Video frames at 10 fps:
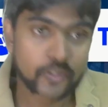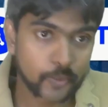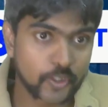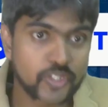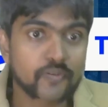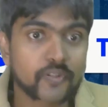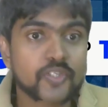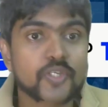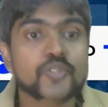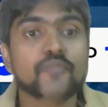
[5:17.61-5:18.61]
The person with a
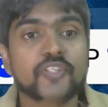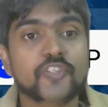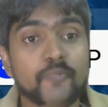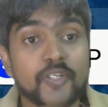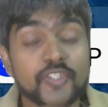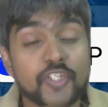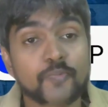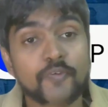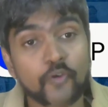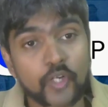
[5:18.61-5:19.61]
sense of achievement says,
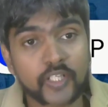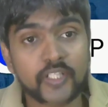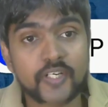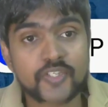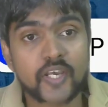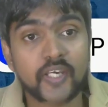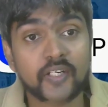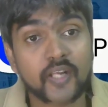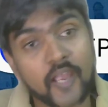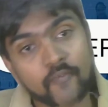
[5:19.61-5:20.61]
before I can
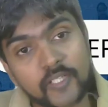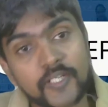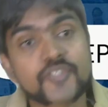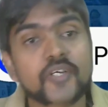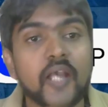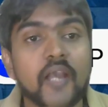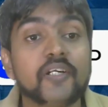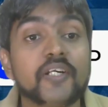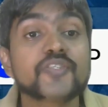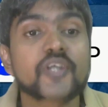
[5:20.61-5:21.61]
desire, I will
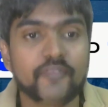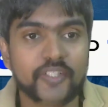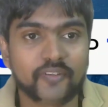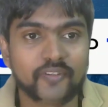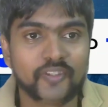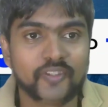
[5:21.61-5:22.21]
deserve it.